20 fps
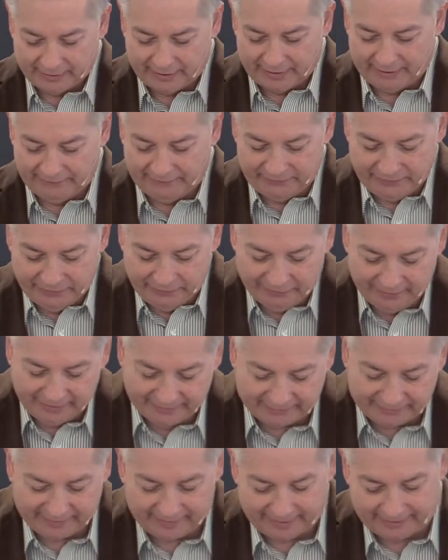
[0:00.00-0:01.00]
of
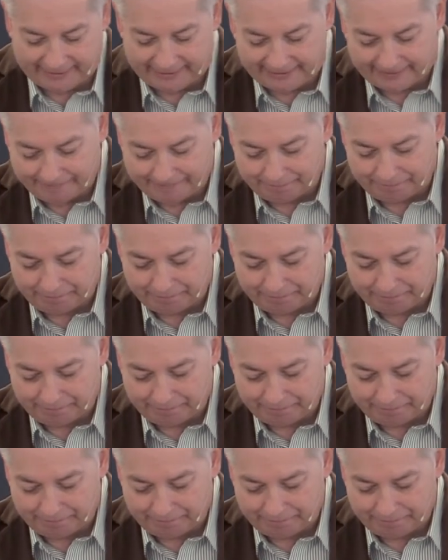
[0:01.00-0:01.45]
unity.